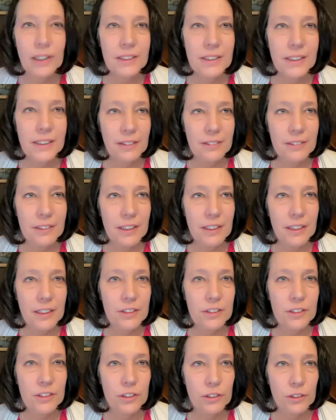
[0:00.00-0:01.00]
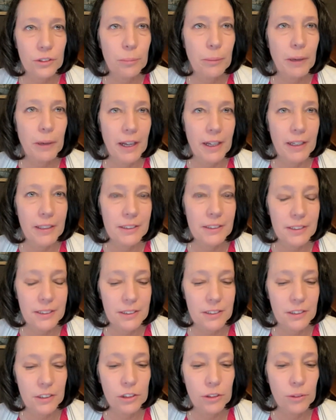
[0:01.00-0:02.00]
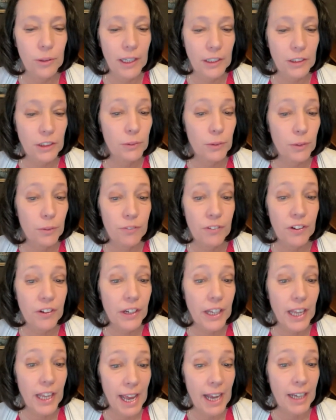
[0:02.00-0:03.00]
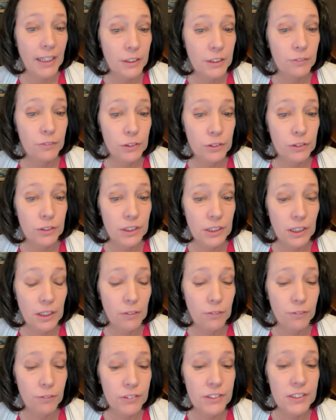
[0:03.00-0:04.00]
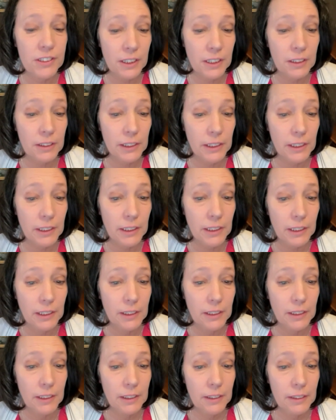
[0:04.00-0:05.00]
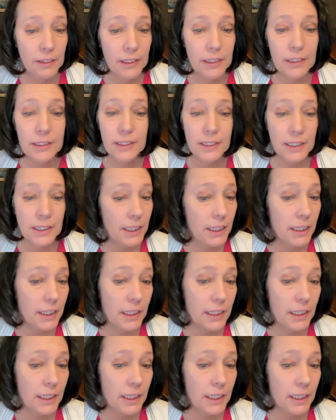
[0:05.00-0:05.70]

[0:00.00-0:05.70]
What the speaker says: it sounds like is your past is that you actually are very active yourself physically, like skiing